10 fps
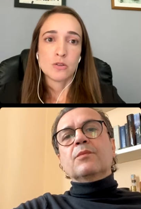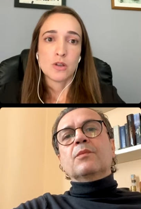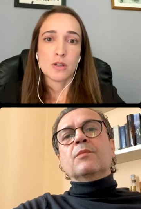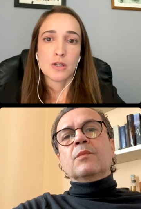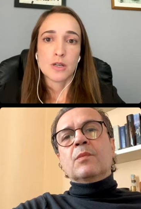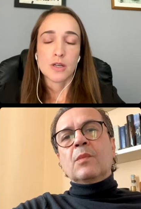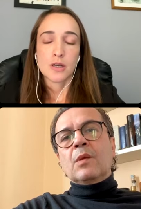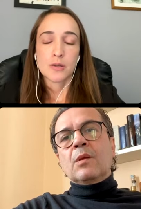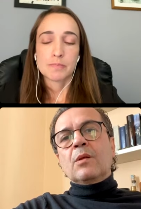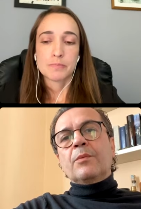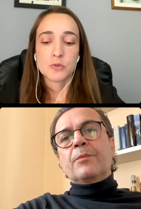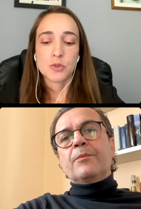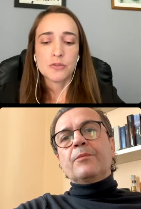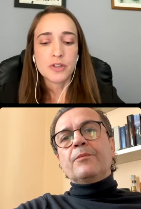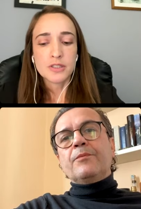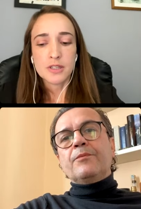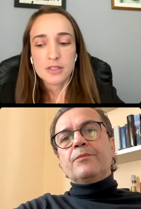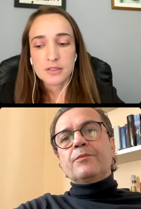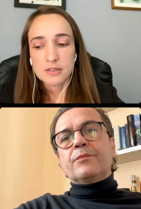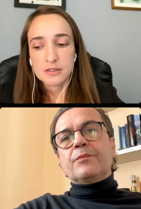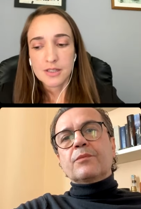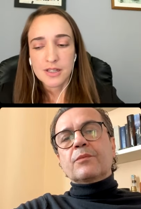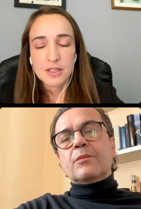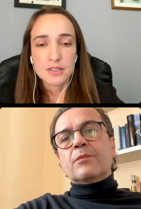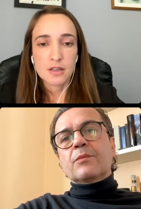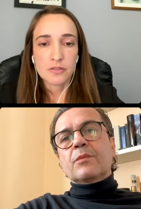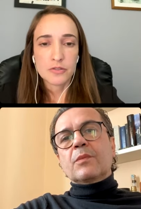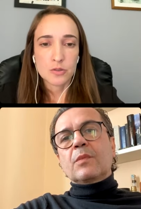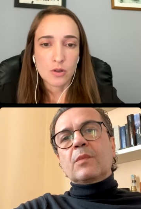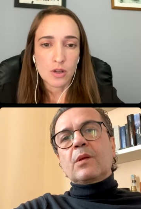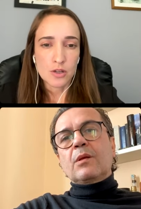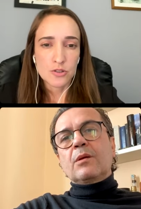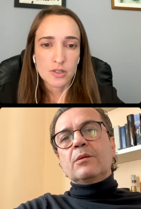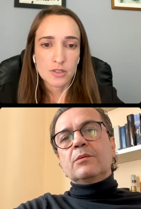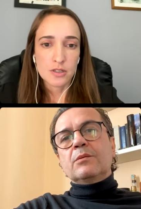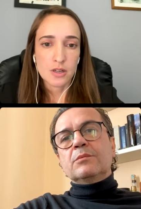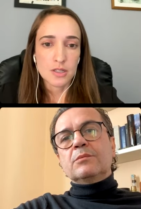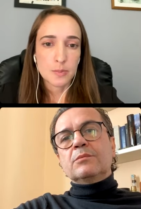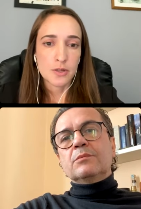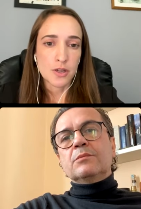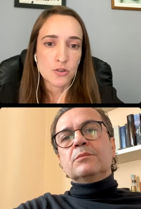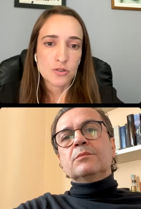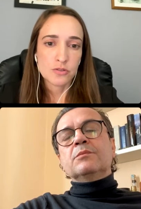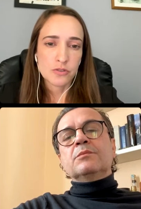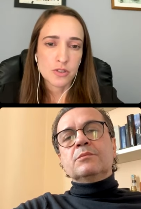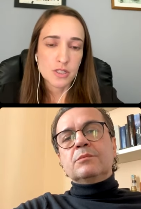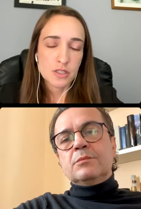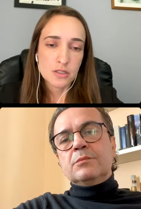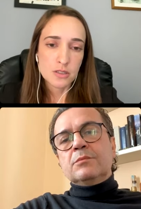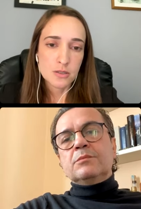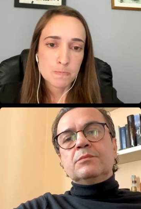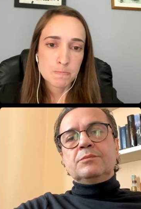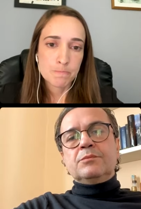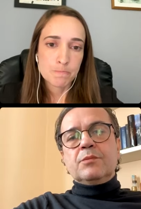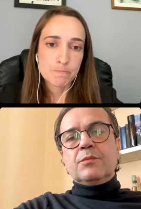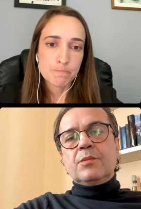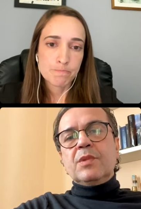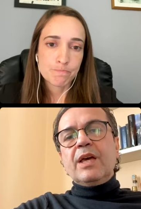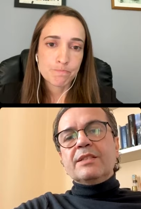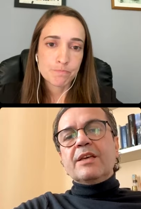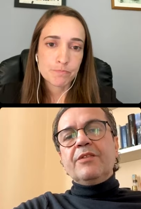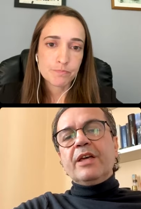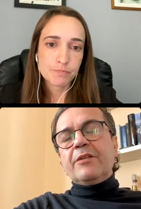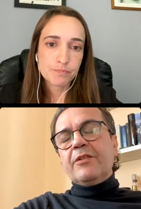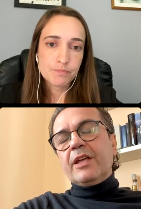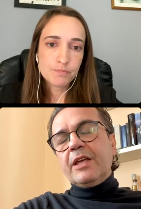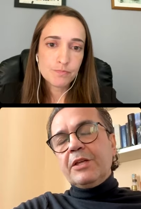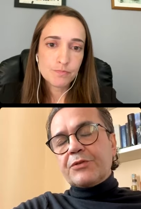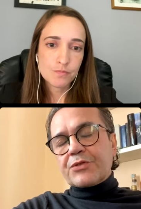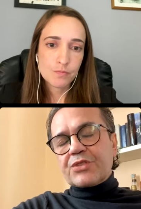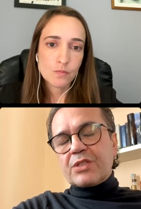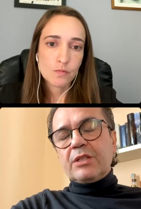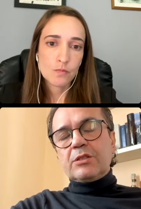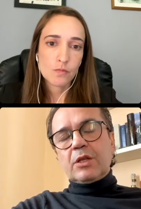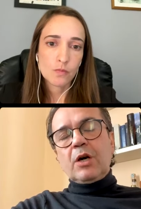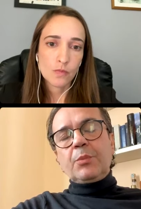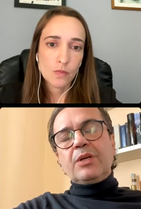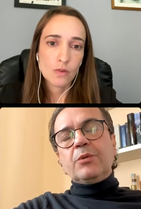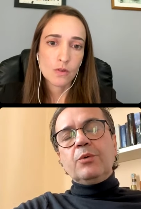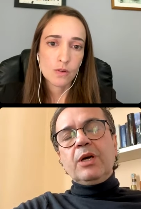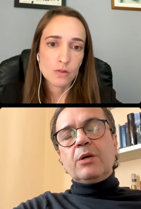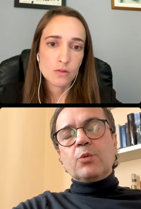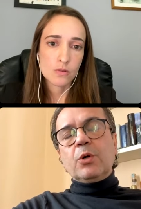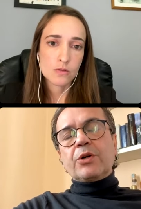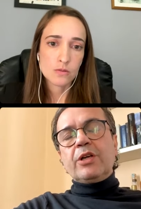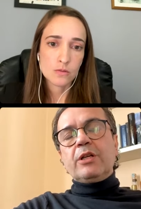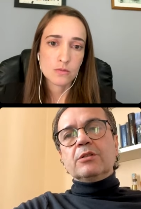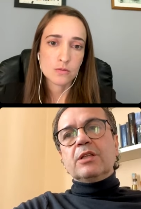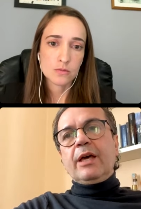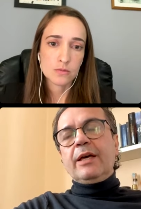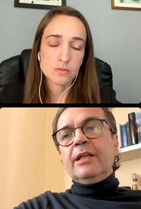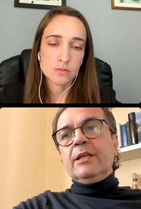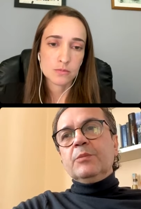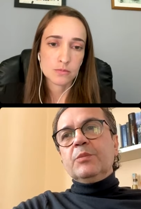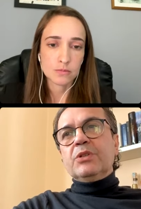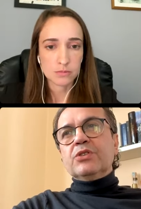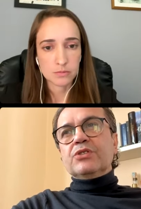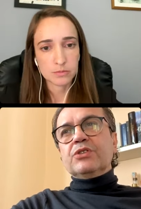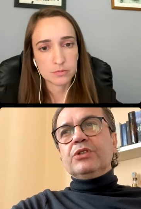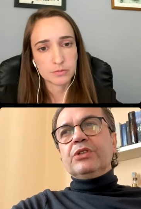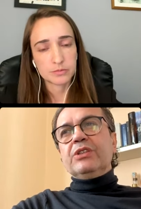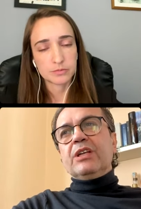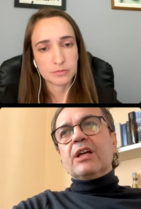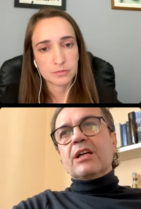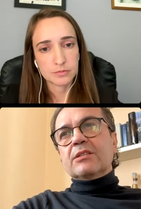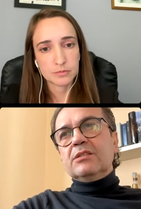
Speaker 1: Uh, do you think that there is a physiologic explanation for this?
Speaker 2: That's a very, very interesting topic. We are working on that because there are